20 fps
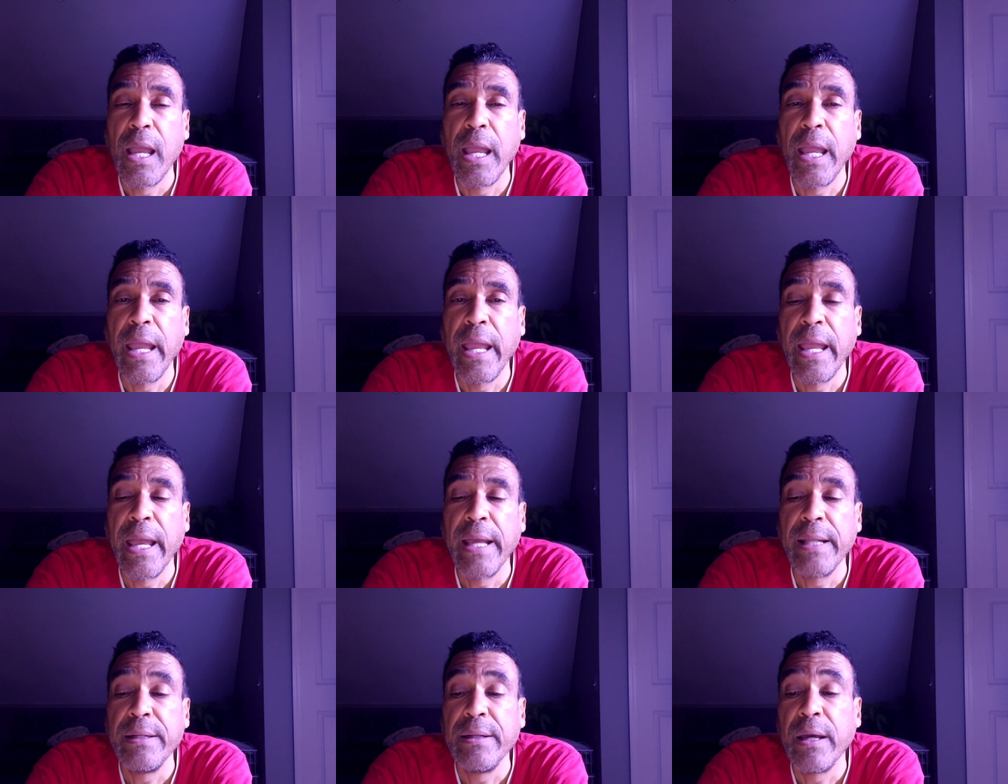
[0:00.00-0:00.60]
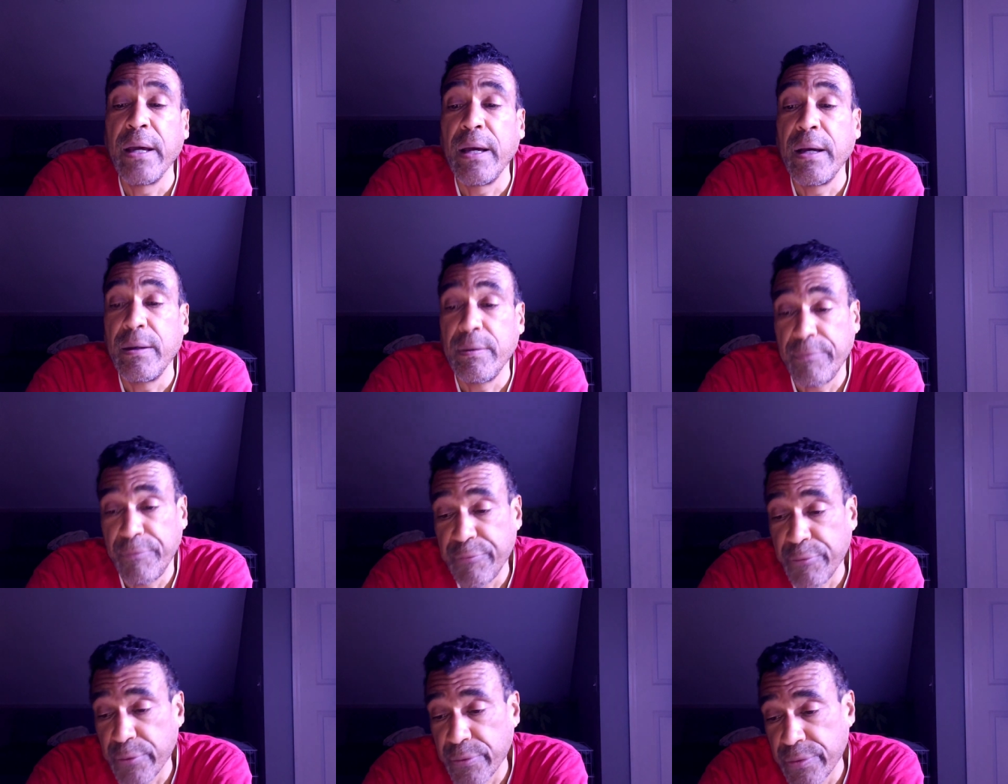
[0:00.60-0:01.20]
And
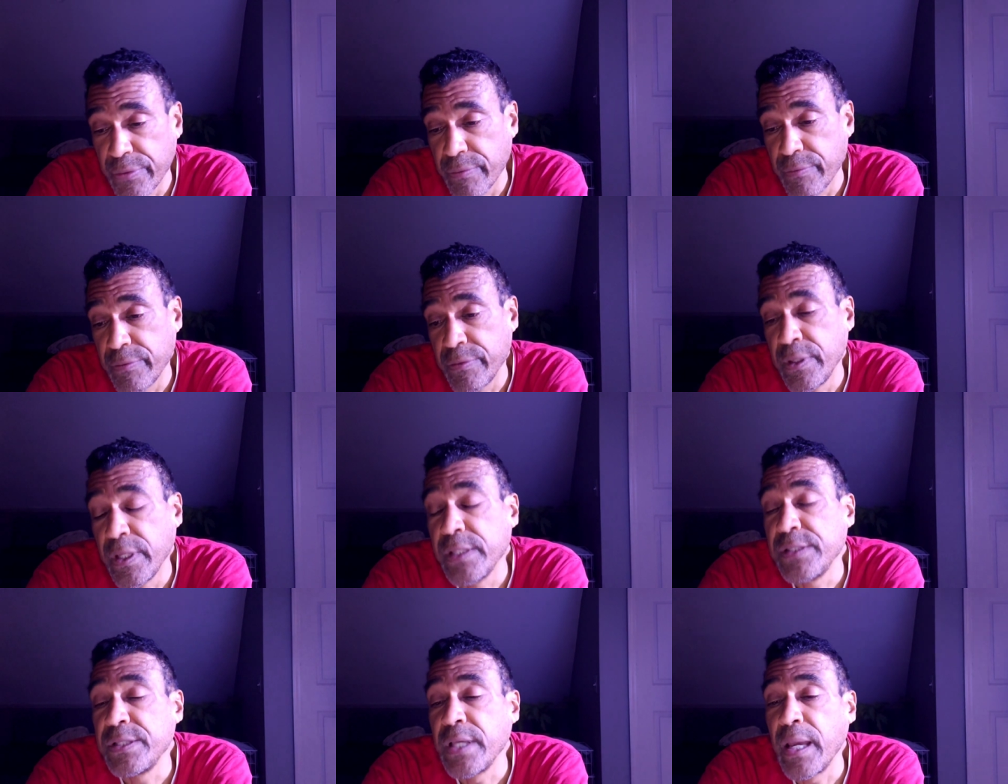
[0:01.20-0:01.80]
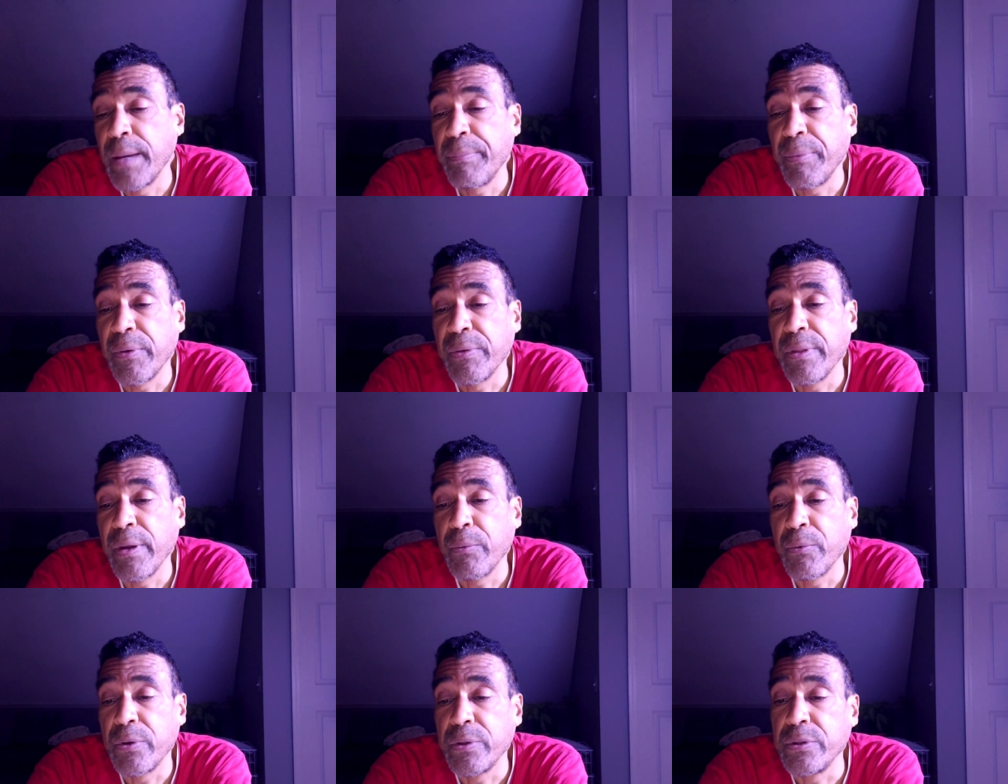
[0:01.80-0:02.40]
uh, for the example
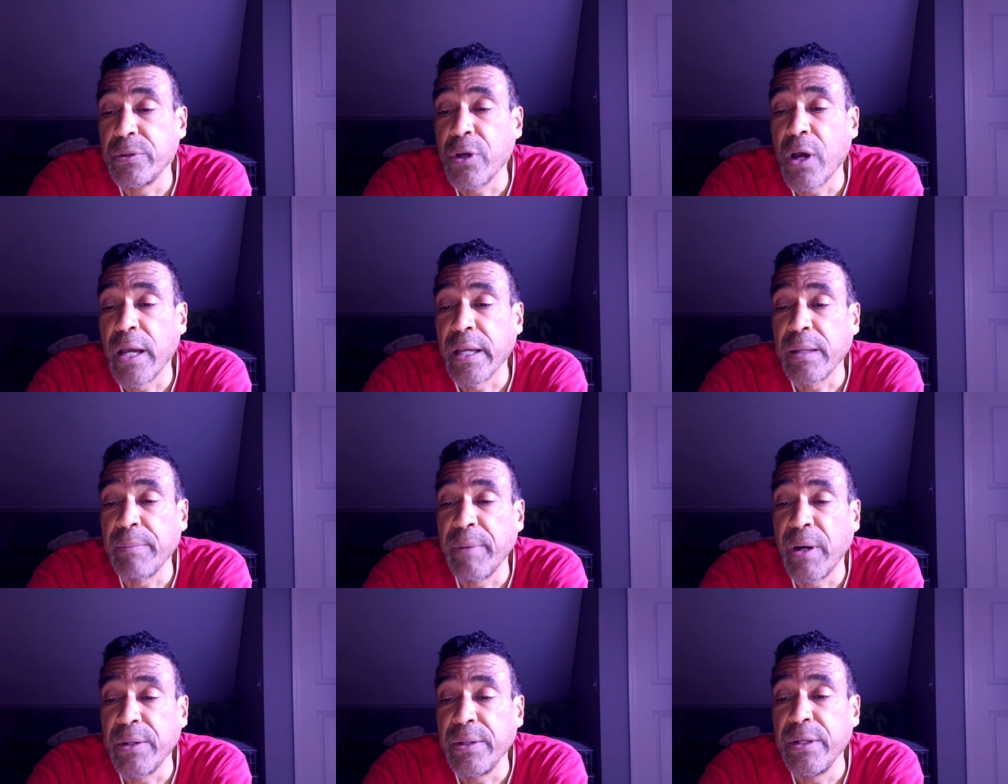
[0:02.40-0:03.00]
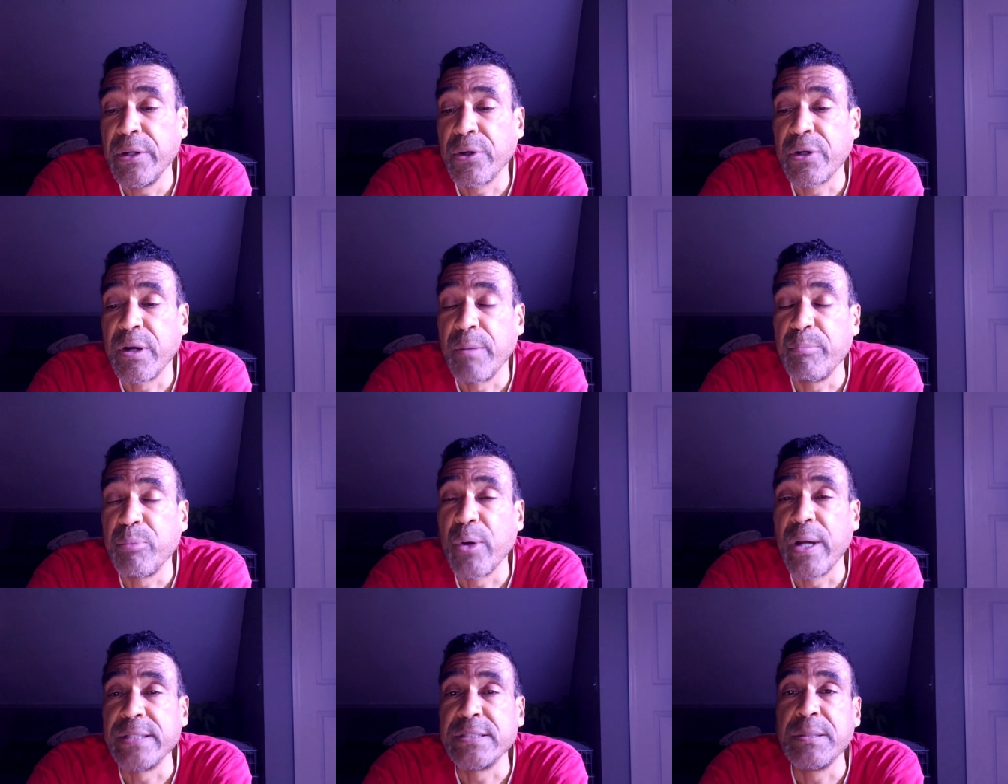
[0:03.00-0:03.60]
that we're talking about here,
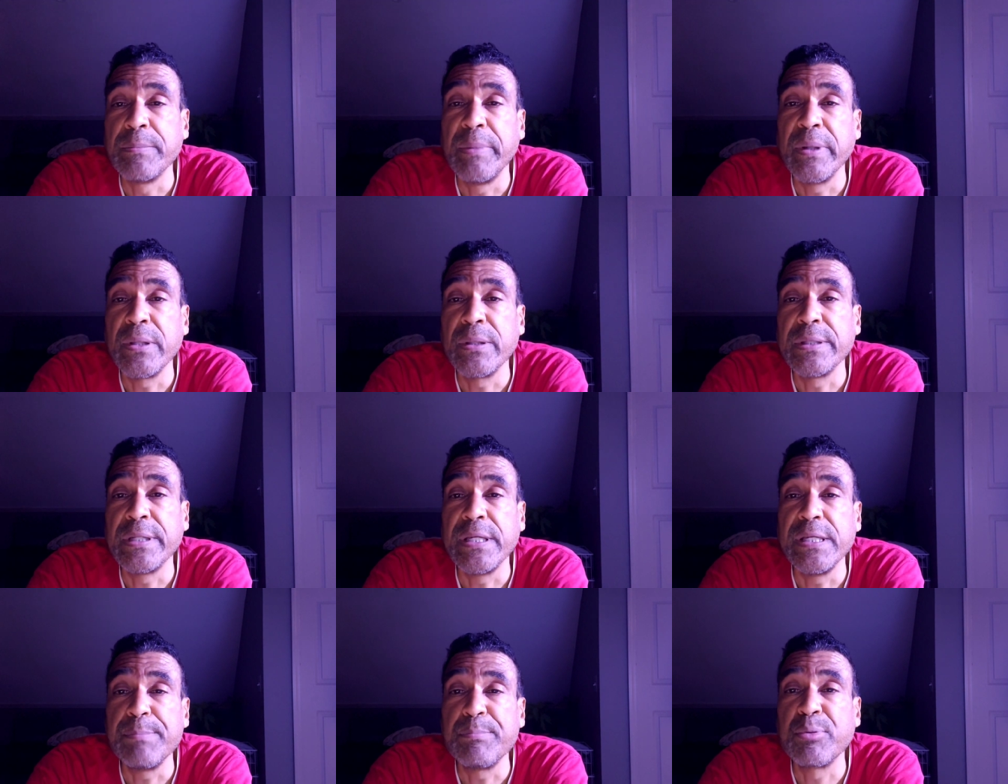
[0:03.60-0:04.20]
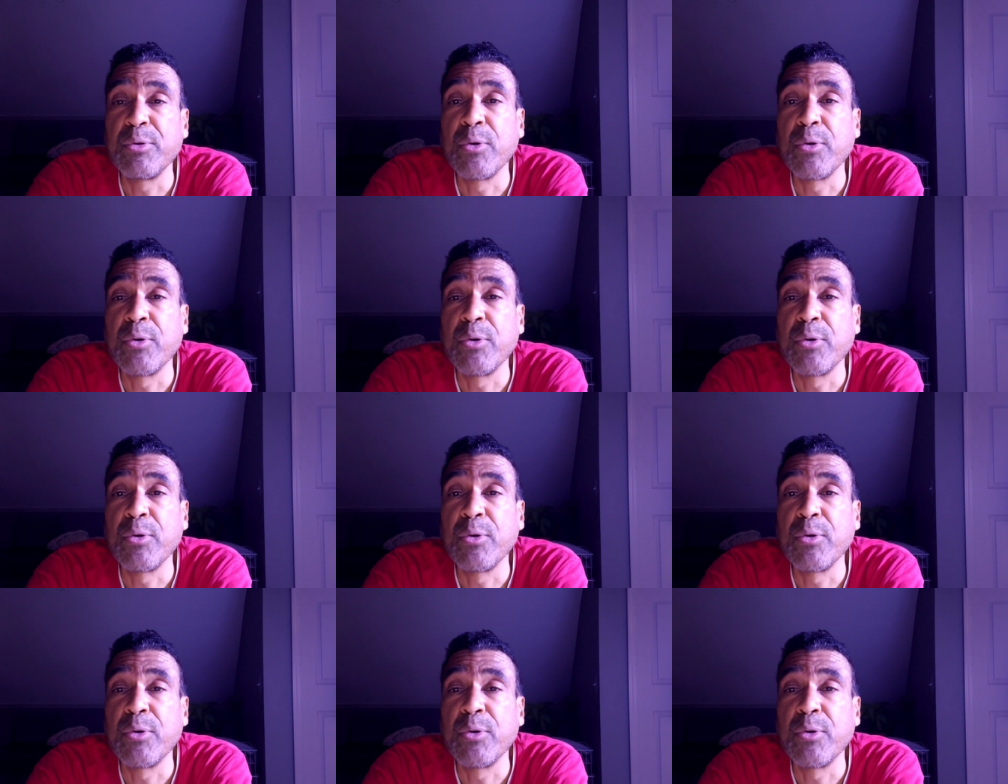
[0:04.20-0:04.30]
compressibility,